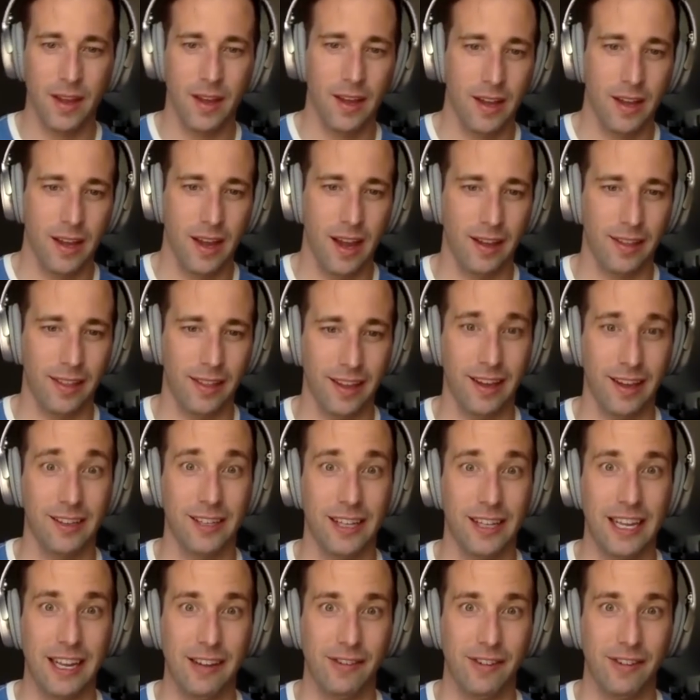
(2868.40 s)
Yeah, I think I'll
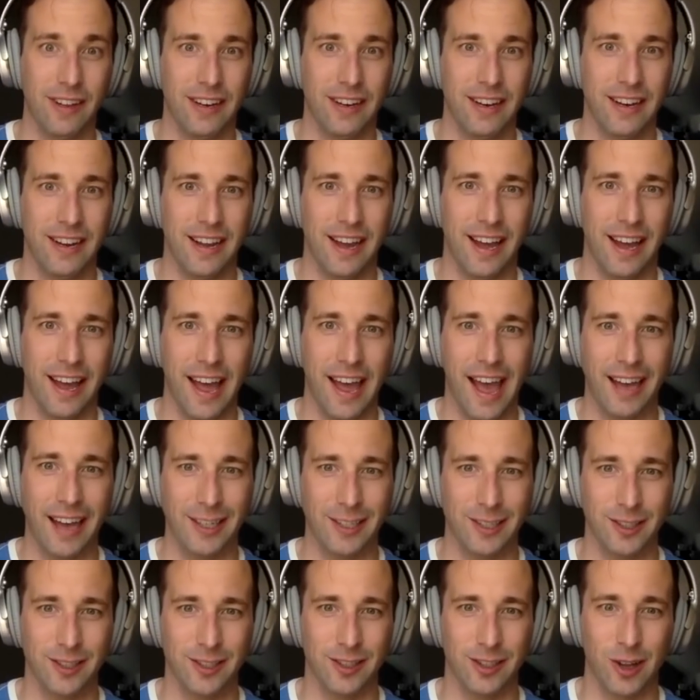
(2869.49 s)
leave it at
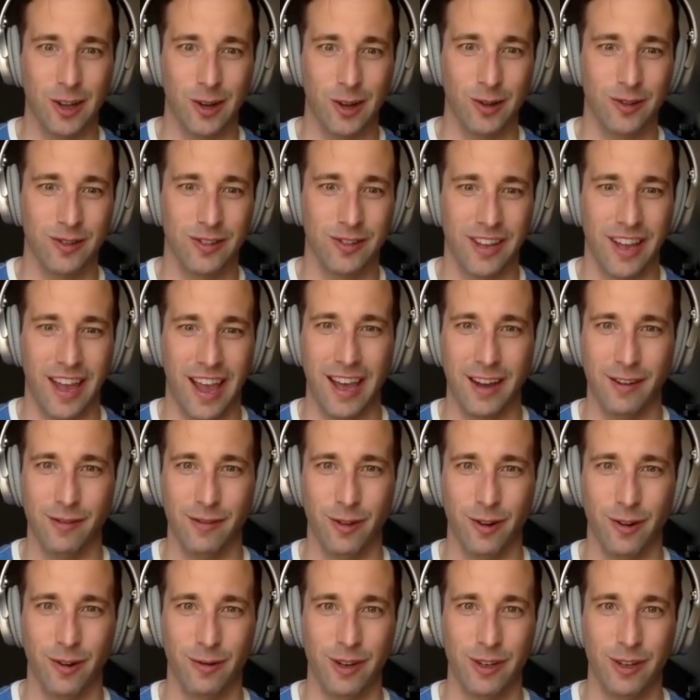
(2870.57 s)
just those
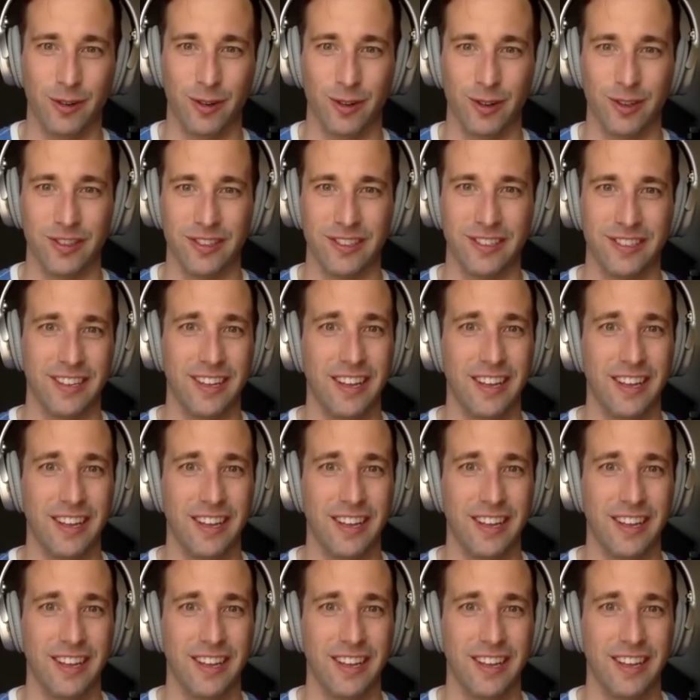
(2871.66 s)
handful of resources.